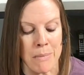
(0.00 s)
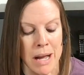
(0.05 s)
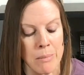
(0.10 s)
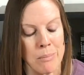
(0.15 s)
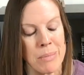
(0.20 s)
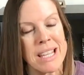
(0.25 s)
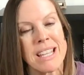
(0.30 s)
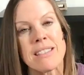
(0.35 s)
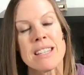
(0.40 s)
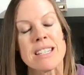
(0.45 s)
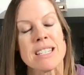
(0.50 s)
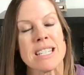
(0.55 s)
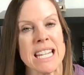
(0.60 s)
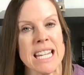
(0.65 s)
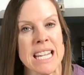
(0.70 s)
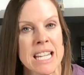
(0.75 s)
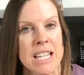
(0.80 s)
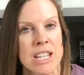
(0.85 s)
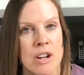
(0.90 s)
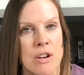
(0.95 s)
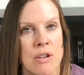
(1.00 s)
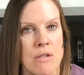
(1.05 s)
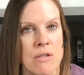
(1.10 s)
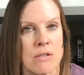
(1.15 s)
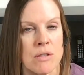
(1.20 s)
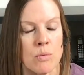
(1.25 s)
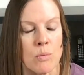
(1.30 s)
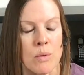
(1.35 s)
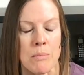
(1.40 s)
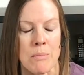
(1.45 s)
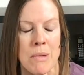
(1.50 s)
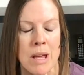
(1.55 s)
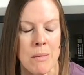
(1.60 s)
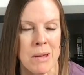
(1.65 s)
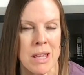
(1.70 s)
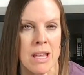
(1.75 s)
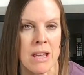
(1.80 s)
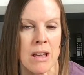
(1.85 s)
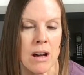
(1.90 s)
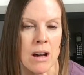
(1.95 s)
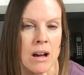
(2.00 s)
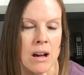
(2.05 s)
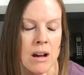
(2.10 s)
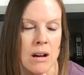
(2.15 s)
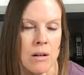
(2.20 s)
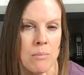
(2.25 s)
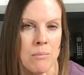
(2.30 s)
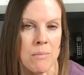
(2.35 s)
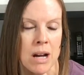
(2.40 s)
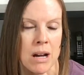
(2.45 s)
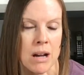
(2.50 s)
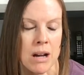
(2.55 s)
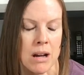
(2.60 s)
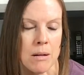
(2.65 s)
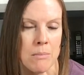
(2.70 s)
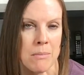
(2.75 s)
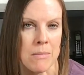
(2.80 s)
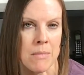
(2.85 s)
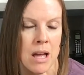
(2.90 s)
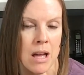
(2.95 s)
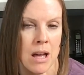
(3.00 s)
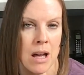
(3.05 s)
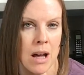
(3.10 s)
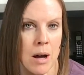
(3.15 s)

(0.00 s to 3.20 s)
might be in the teen years when maybe a, uh, um,